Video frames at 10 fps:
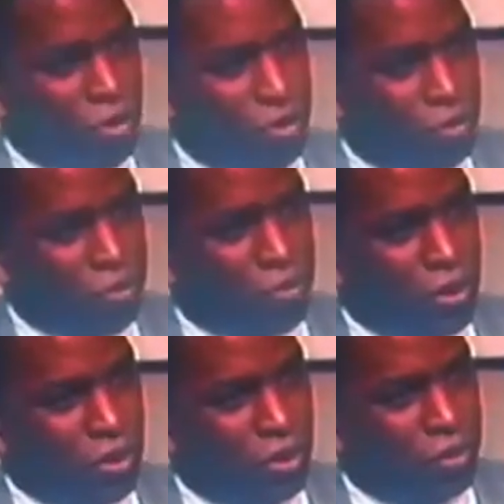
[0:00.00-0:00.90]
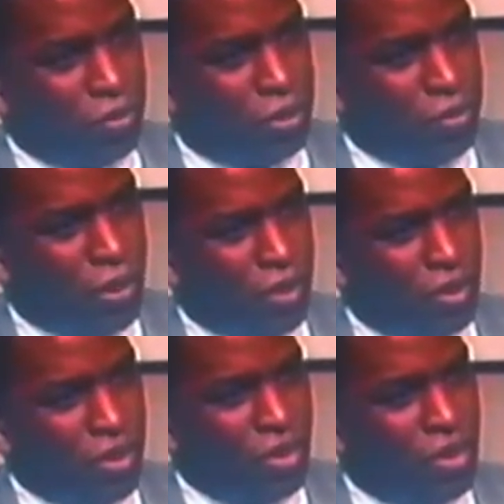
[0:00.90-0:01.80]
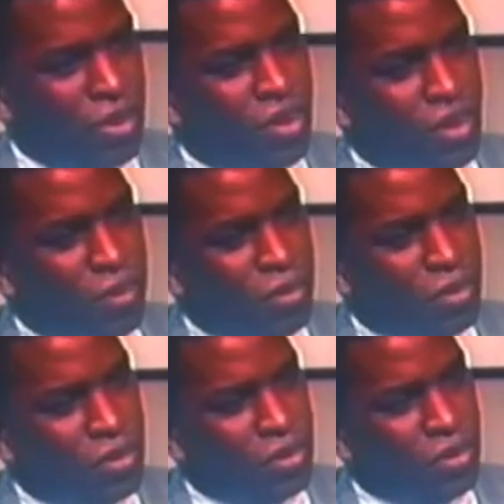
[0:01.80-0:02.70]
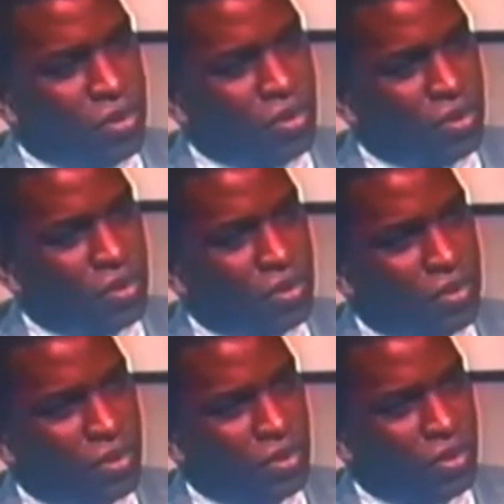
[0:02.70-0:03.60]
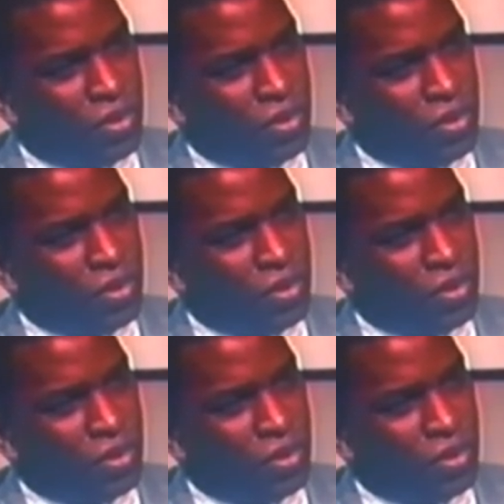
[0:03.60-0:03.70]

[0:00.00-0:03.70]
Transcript: course, but impact. because most of us can in our household